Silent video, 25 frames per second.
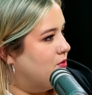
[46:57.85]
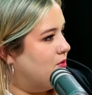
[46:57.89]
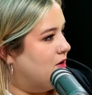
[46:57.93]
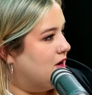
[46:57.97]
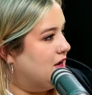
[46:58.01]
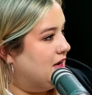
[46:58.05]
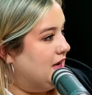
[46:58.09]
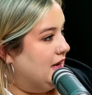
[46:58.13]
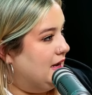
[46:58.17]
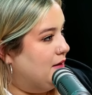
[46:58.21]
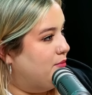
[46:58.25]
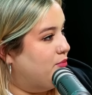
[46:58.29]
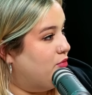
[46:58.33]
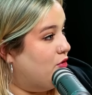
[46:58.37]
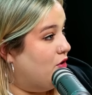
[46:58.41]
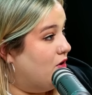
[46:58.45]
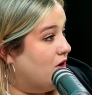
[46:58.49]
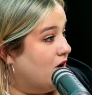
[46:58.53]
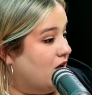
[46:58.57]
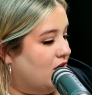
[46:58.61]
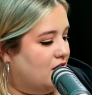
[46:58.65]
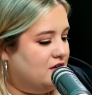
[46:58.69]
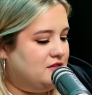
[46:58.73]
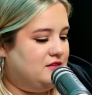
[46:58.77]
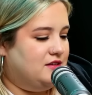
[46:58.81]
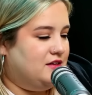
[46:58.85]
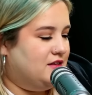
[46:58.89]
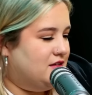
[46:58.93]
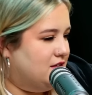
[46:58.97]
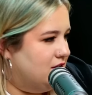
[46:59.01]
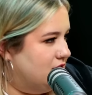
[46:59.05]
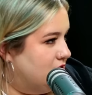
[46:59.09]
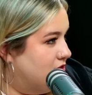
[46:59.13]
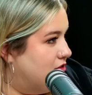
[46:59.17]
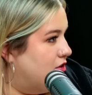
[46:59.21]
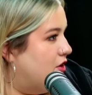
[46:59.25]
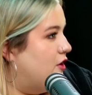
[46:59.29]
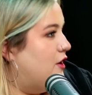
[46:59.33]
We had like prawn
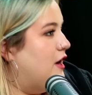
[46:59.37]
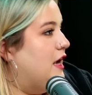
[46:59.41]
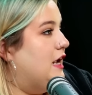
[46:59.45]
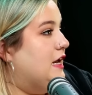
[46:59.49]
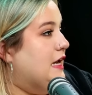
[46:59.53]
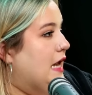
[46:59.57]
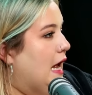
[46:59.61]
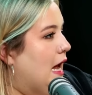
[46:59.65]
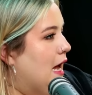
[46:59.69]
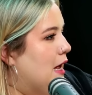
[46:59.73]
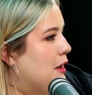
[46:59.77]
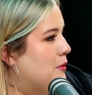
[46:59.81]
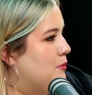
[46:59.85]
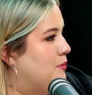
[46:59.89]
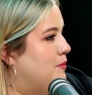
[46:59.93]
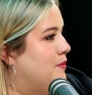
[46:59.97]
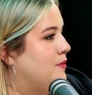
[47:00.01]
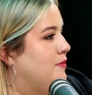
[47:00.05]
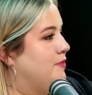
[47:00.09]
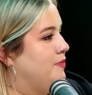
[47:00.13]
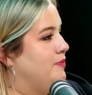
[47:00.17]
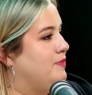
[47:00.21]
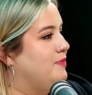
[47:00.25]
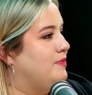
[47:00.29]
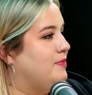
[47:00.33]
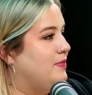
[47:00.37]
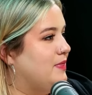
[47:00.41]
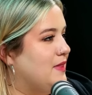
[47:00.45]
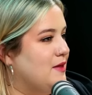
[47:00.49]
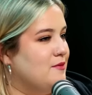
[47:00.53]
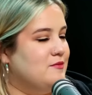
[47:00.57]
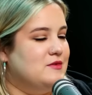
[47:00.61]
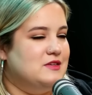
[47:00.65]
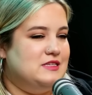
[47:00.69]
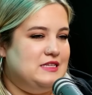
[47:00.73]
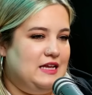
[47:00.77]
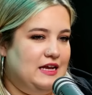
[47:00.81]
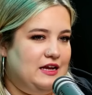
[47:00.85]
cocktail, turkey and ham.
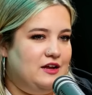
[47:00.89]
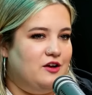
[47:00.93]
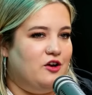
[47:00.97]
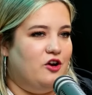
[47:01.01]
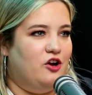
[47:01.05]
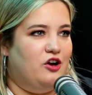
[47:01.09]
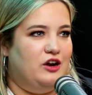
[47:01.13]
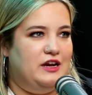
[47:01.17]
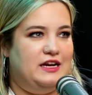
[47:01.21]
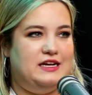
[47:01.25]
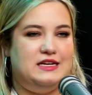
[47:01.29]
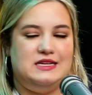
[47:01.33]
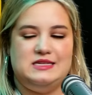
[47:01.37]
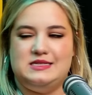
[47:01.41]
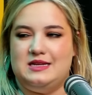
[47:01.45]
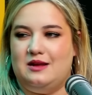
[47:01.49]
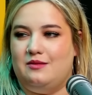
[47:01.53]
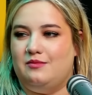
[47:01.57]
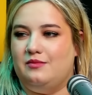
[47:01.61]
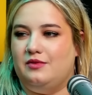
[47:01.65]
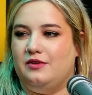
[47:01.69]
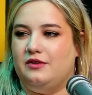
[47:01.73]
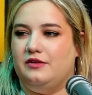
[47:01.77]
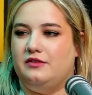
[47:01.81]
It was like early December.